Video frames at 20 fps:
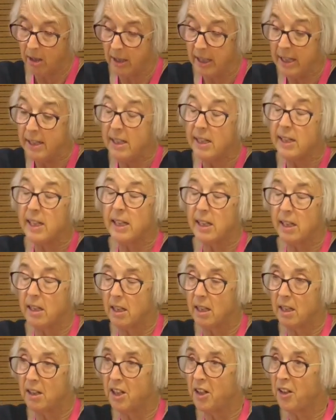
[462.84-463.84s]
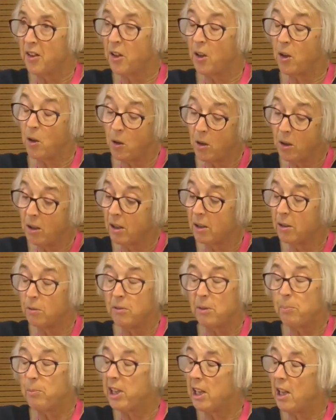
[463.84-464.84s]
insisted that all her
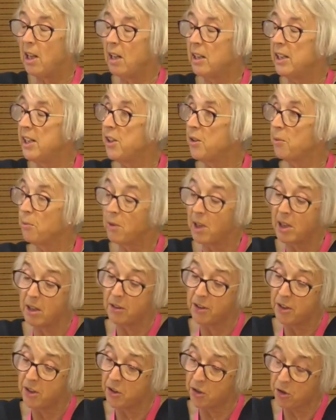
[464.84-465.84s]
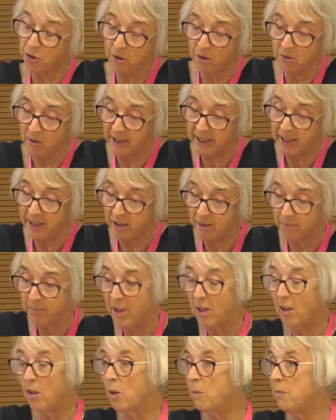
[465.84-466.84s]
replies were destroyed.
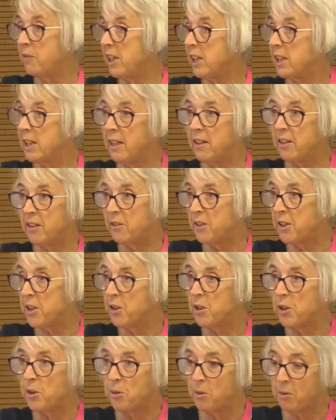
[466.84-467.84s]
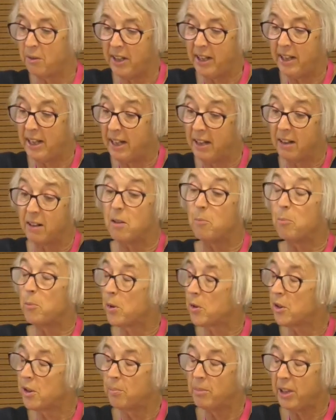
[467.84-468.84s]
Obviously, there is a story there,
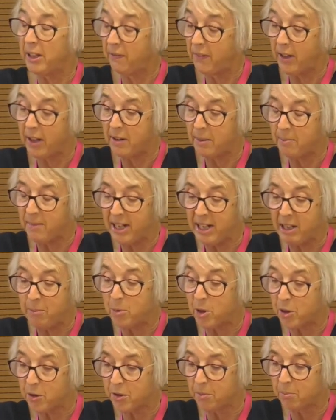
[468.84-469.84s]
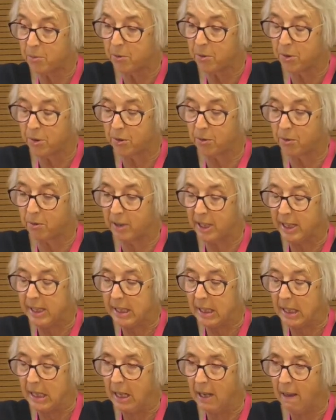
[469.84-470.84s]
possibly very many possible
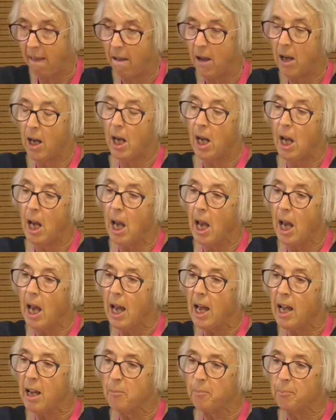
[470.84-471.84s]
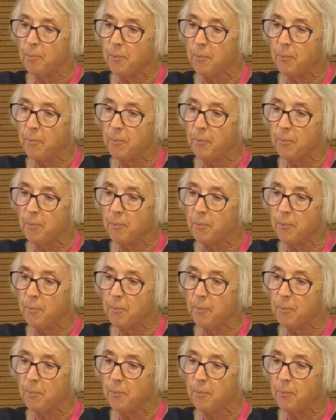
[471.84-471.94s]
stories. But